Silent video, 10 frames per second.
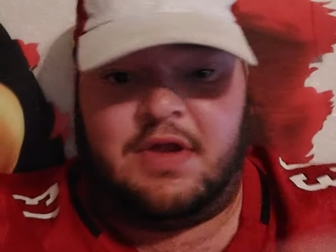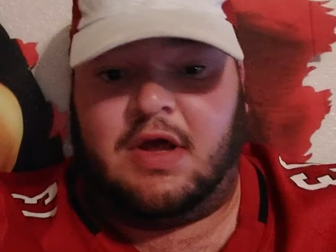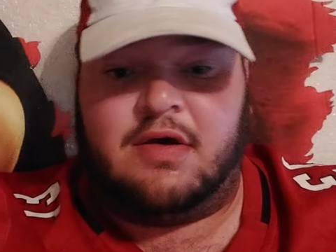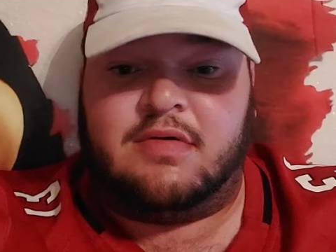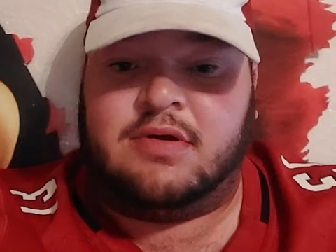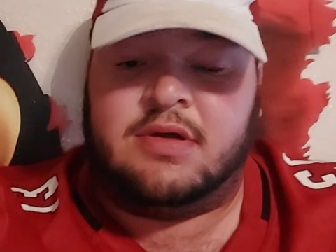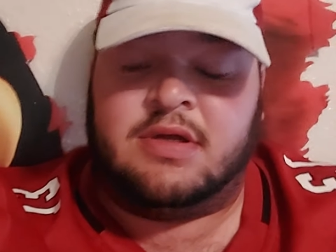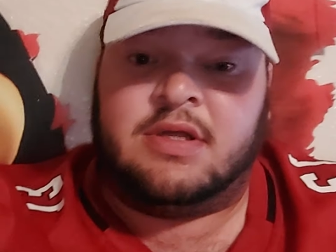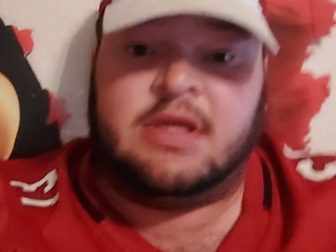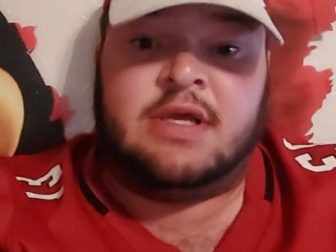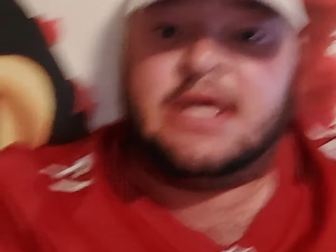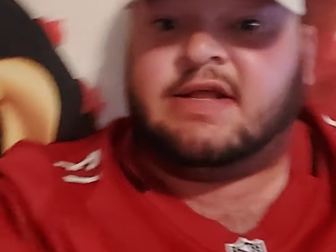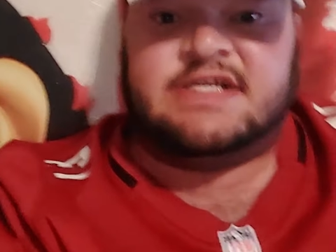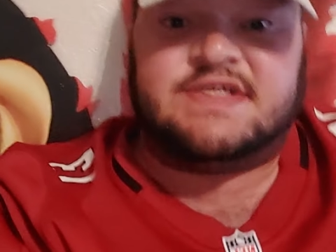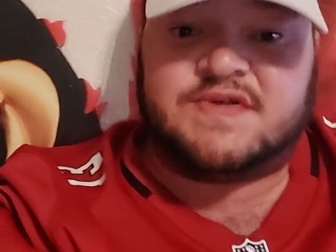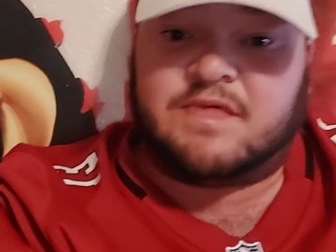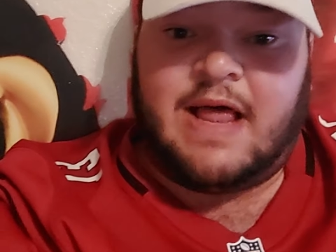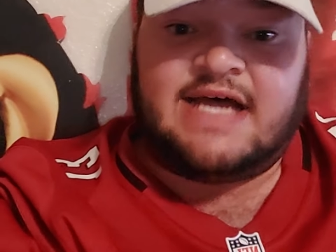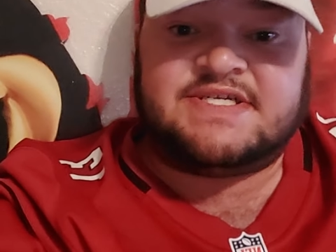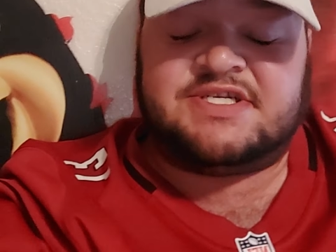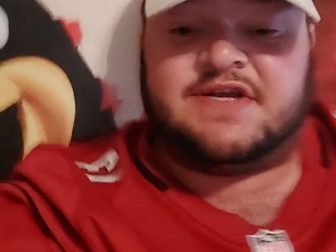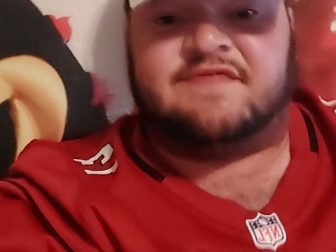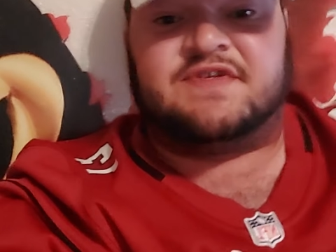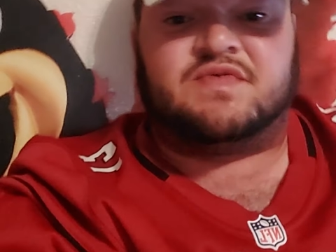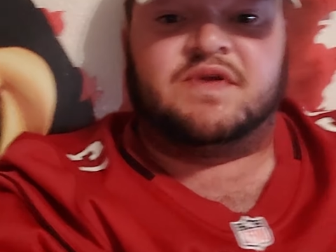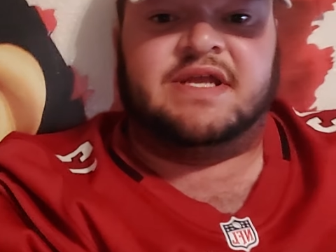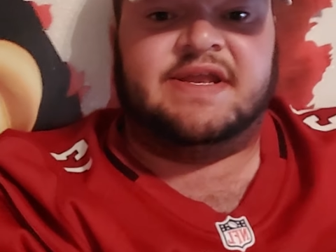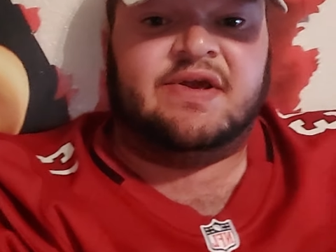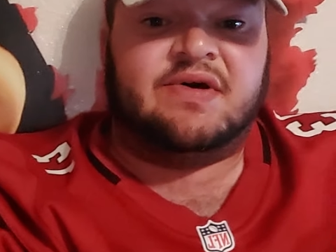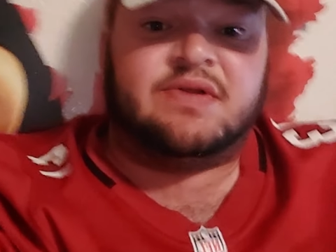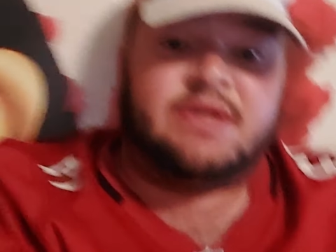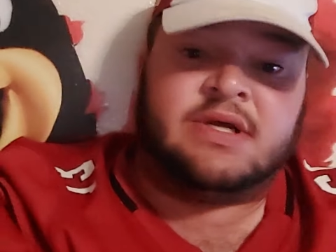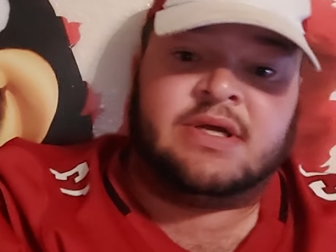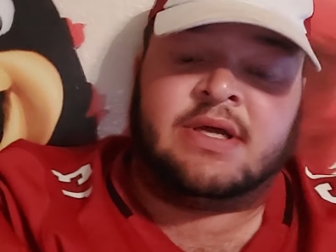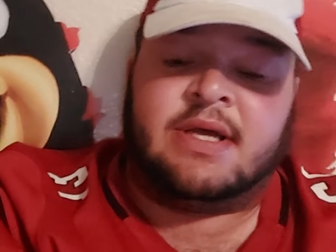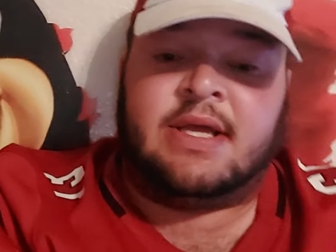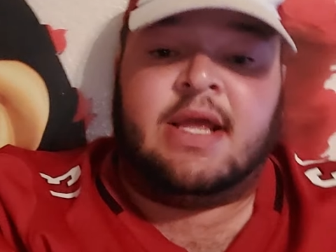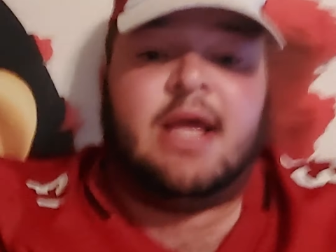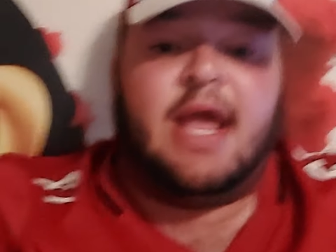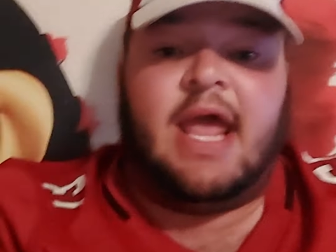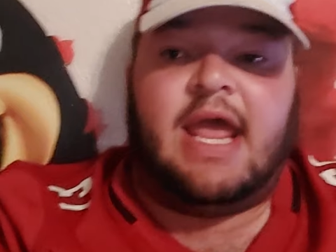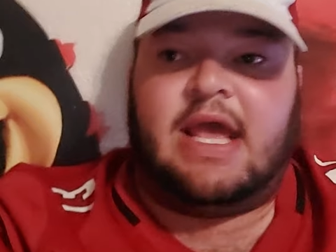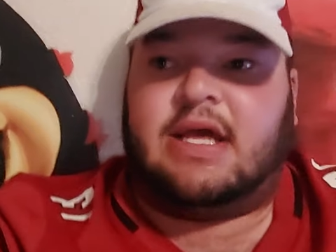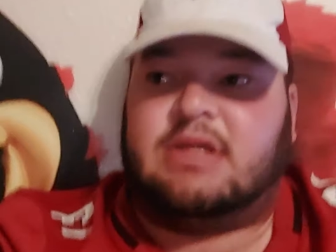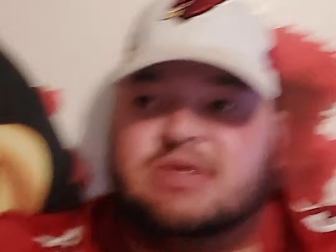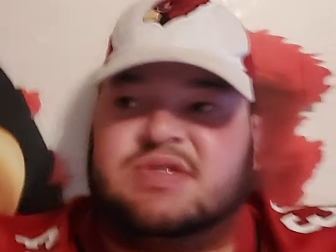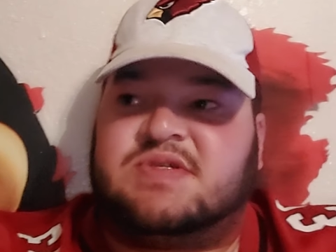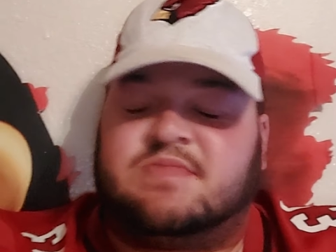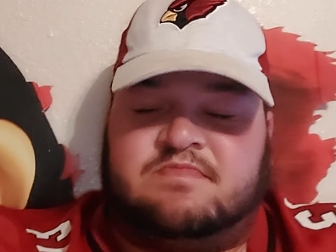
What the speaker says: know this is the last year of his rookie deal. And